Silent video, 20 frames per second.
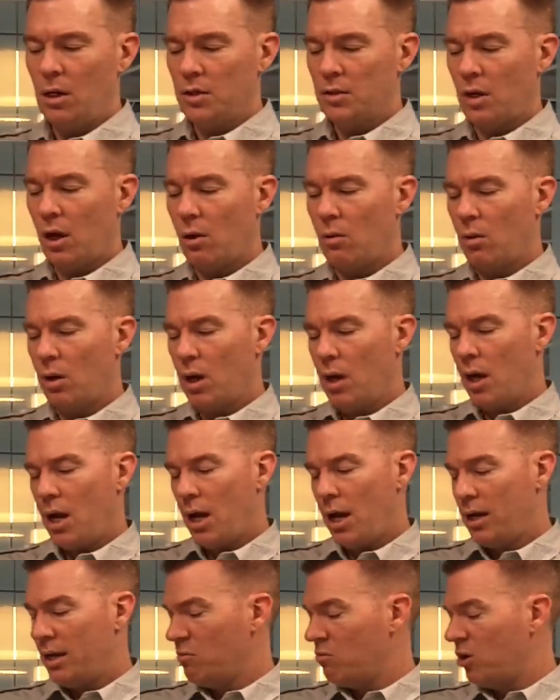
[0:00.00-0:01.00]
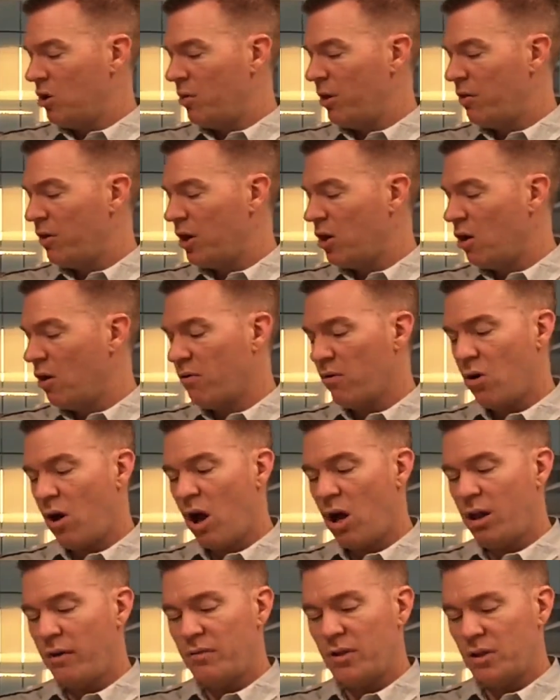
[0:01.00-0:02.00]
So, what do we think
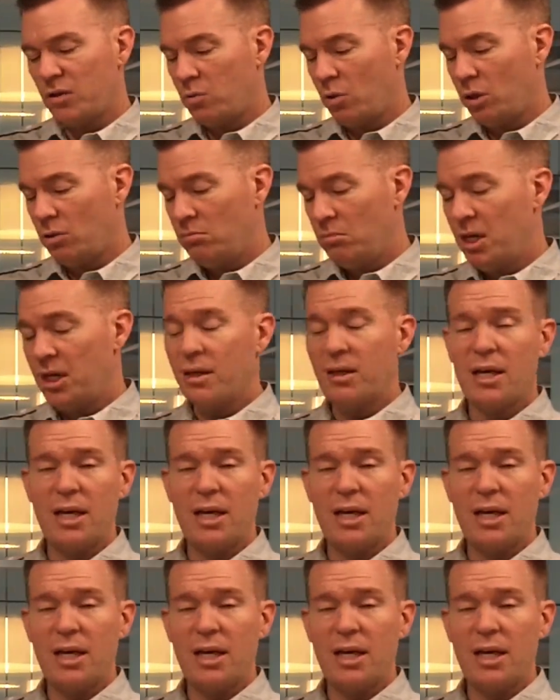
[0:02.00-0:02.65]
overall of this one?